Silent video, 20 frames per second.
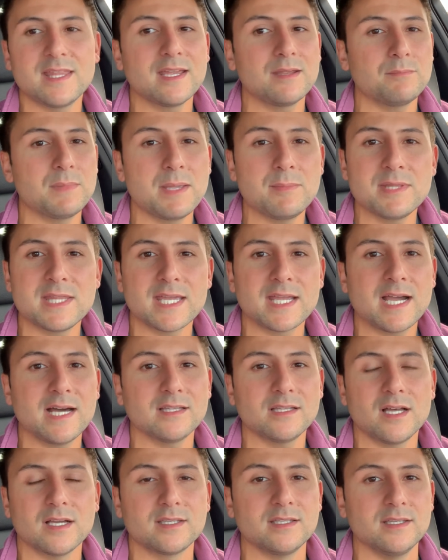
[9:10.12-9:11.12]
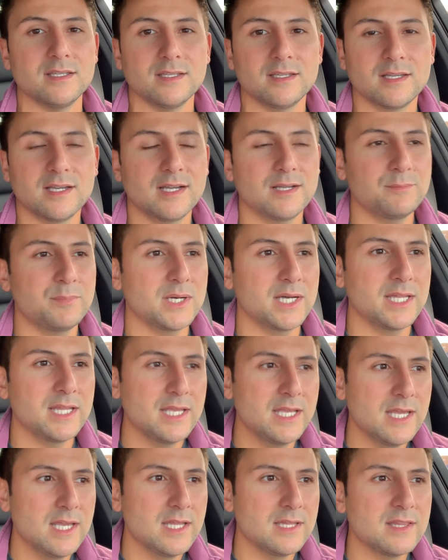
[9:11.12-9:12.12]
maybe they got lucky. But
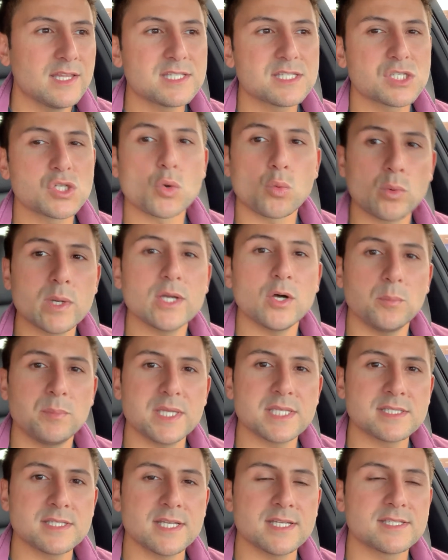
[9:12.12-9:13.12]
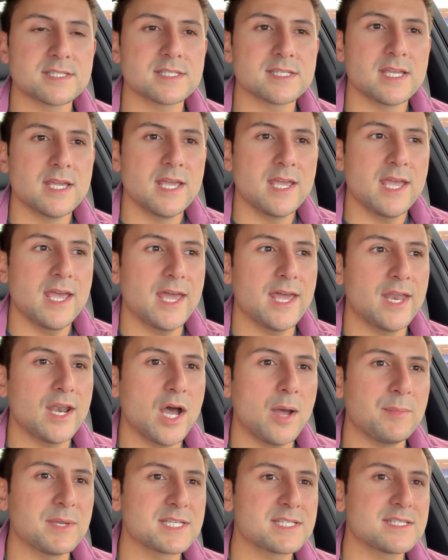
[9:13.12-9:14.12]
this is a real business, and
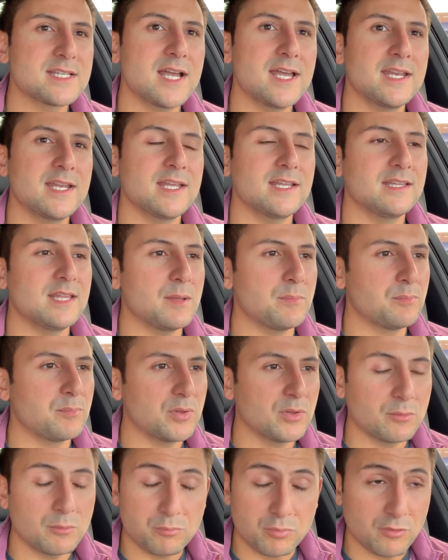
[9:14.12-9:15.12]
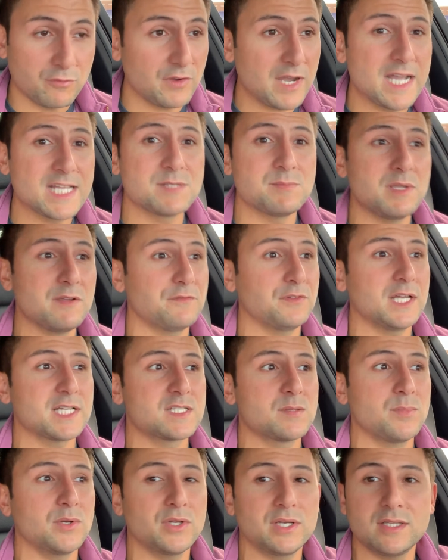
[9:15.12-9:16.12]
I'm excited. It provides me
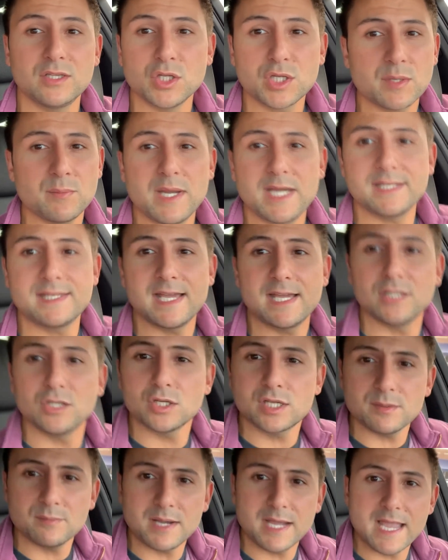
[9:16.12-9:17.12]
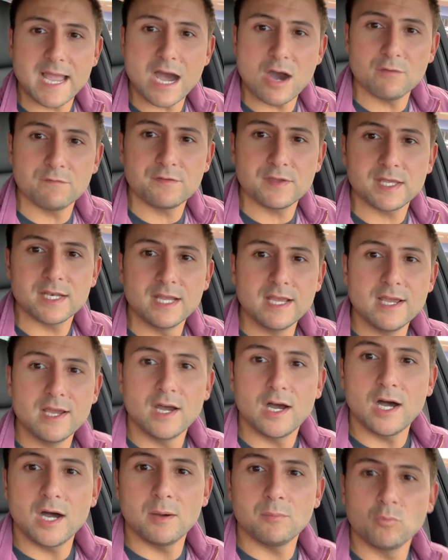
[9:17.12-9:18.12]
flexibility. Look at my day. Look at my outfit.
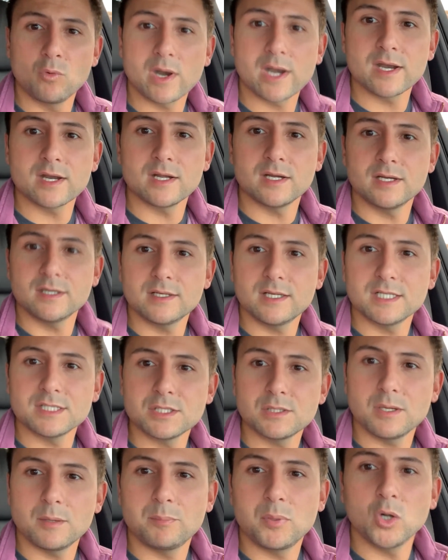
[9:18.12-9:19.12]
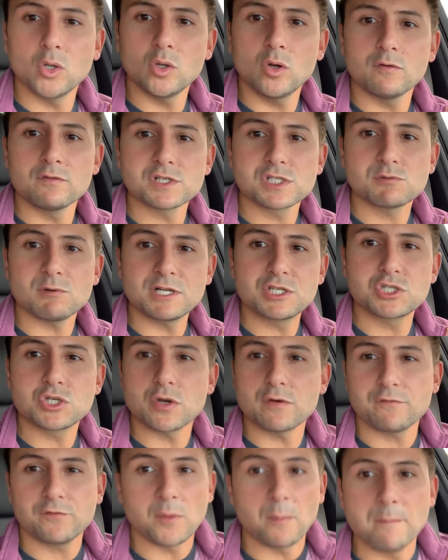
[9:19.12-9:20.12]
I'm wearing a pullover
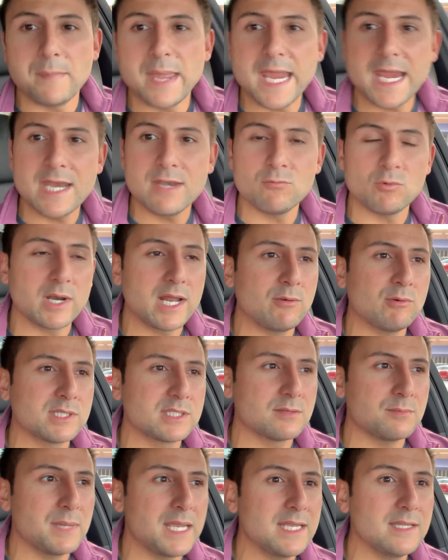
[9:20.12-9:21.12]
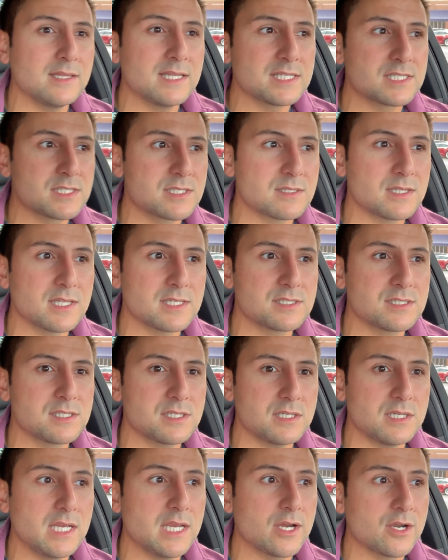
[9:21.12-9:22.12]
sweatshirt from Maine when I went to Maine this
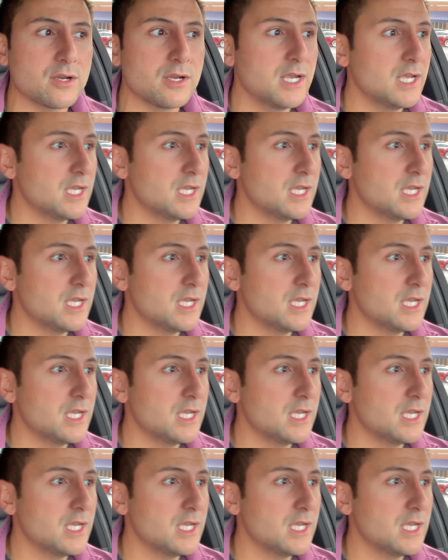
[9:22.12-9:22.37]
year.